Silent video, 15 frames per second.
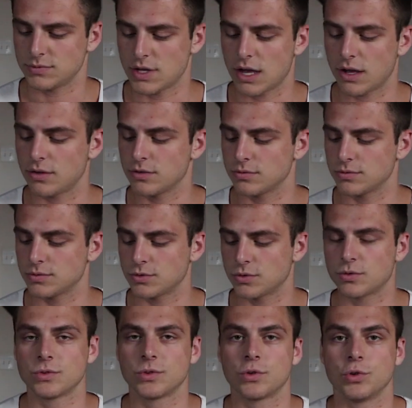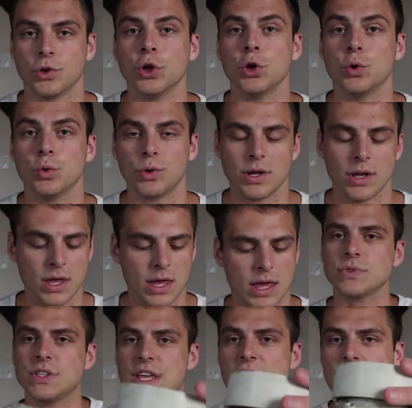like glued.
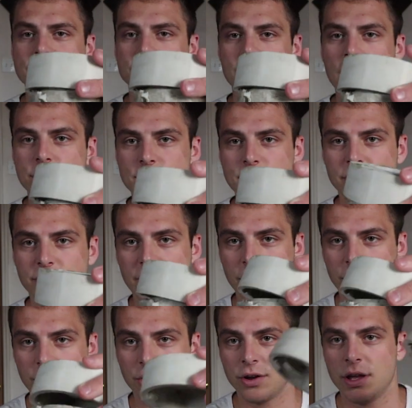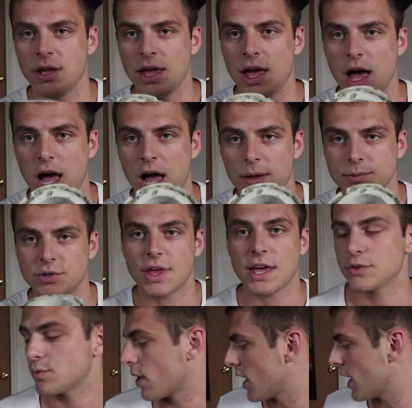Yeah, so that was a big failure. So
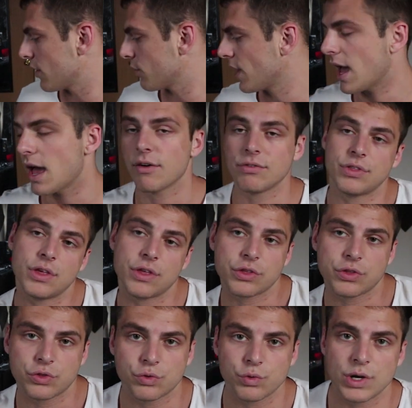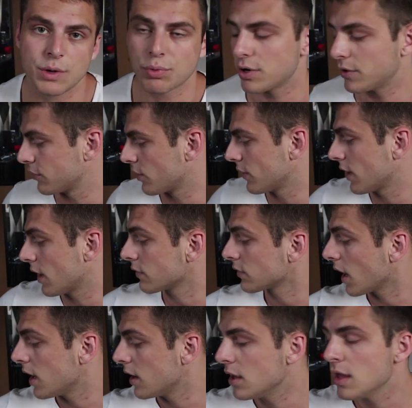that's why we have the 3D printer on the
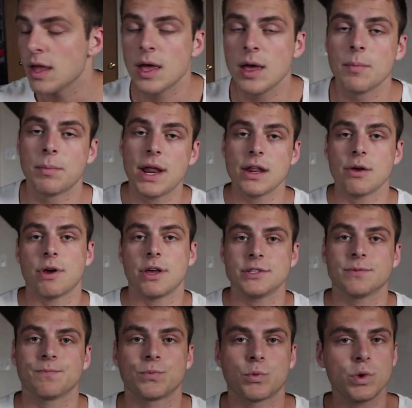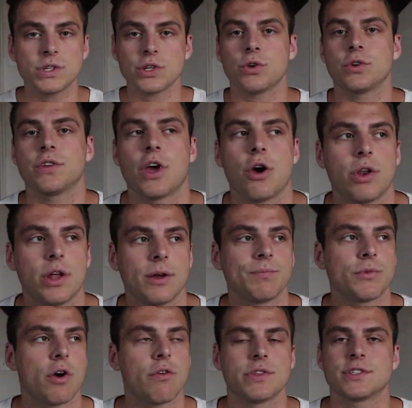outside. But anyways, went to North Dakota
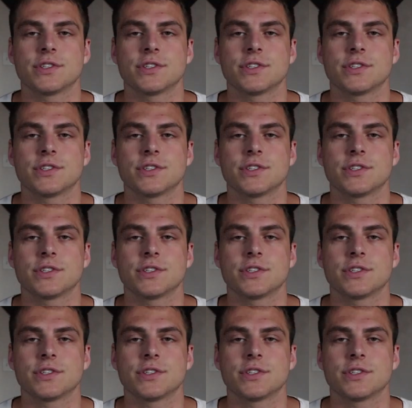over